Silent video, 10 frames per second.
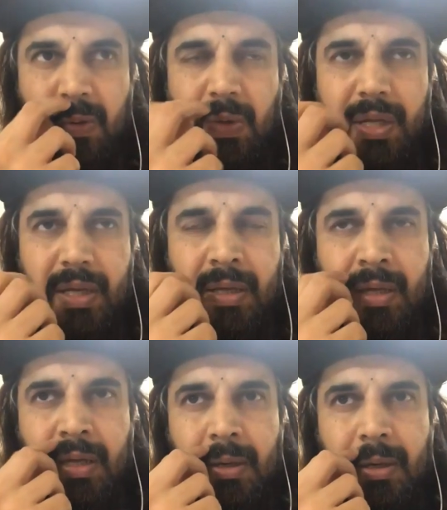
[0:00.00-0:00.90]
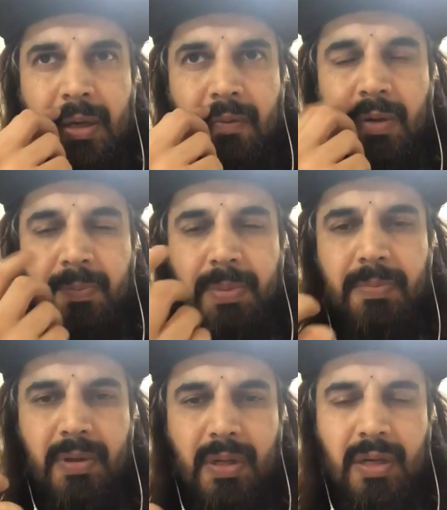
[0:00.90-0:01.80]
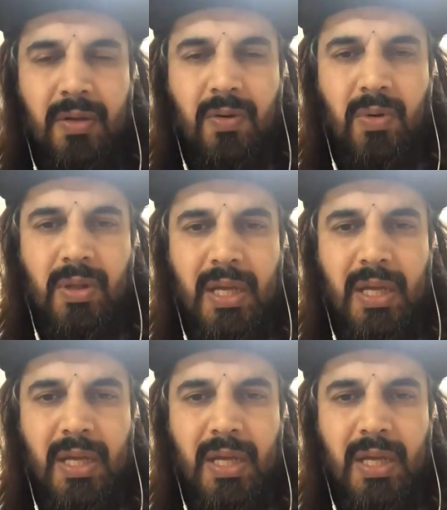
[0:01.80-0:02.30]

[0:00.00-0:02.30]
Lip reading: only with people, that, you know,